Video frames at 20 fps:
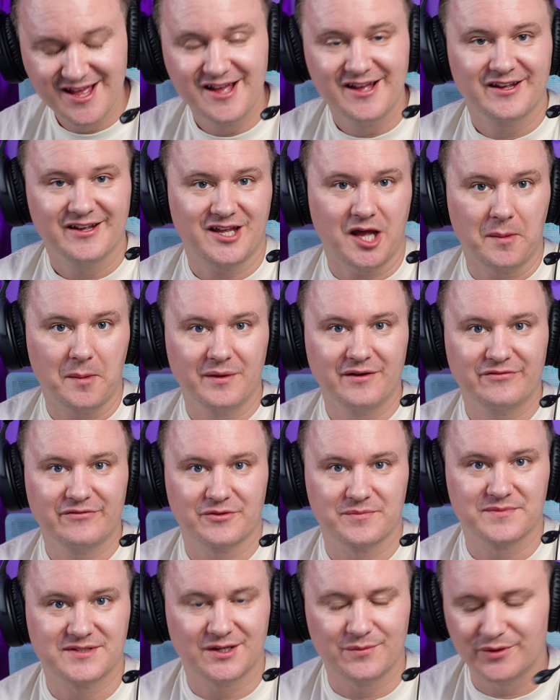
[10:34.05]
coming from
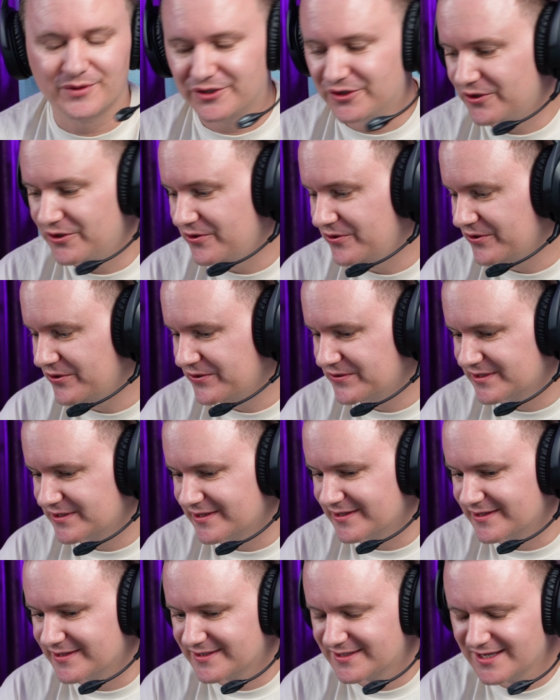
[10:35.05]
someone who
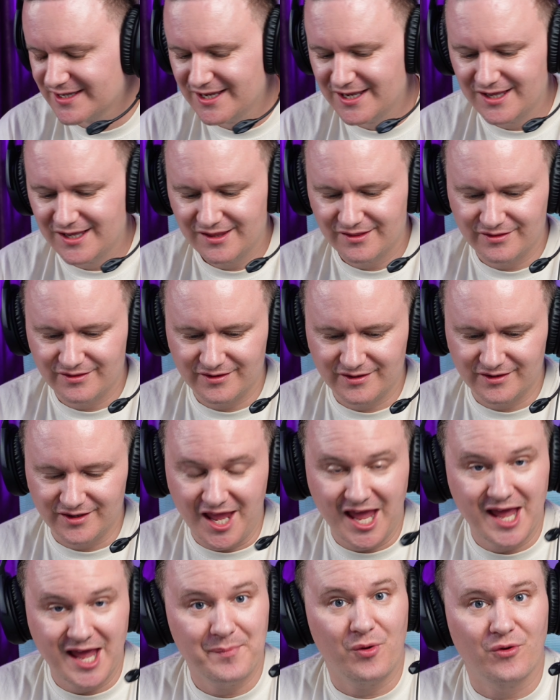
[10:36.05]
uses the
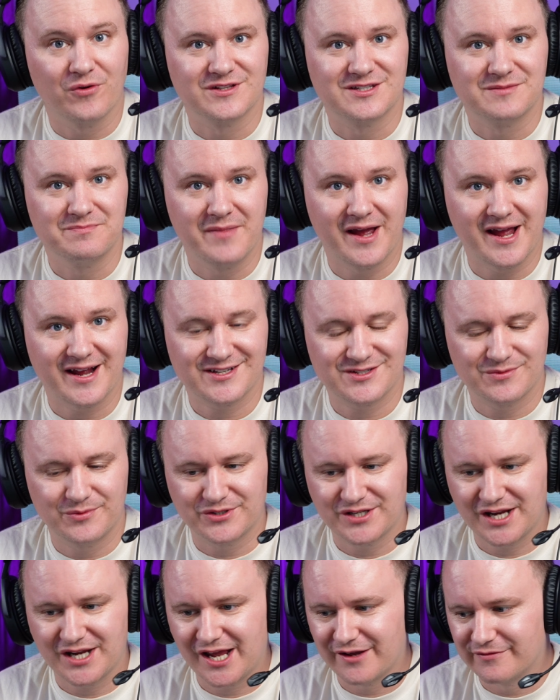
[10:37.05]
AirPods Max, which
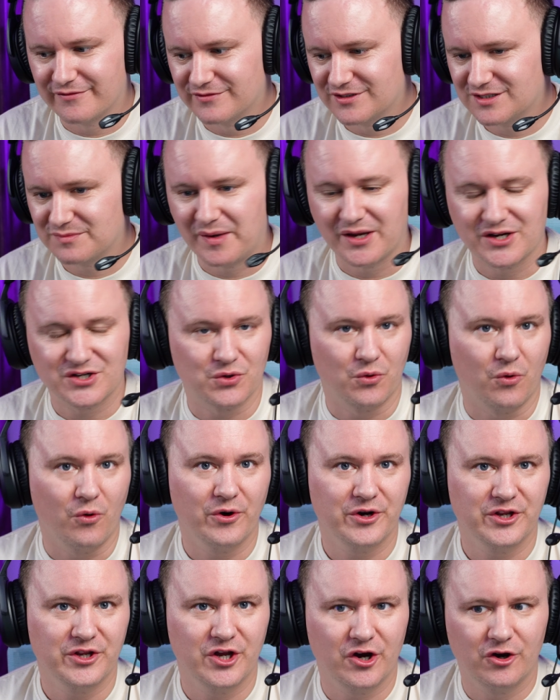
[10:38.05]
have spatial
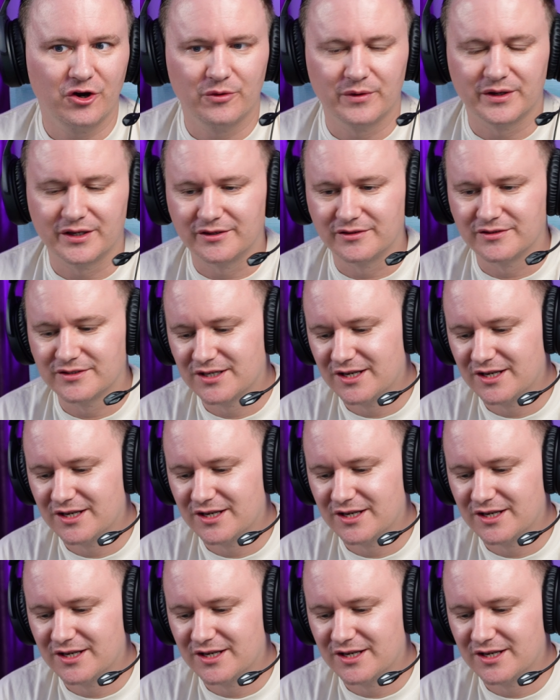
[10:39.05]
audio, and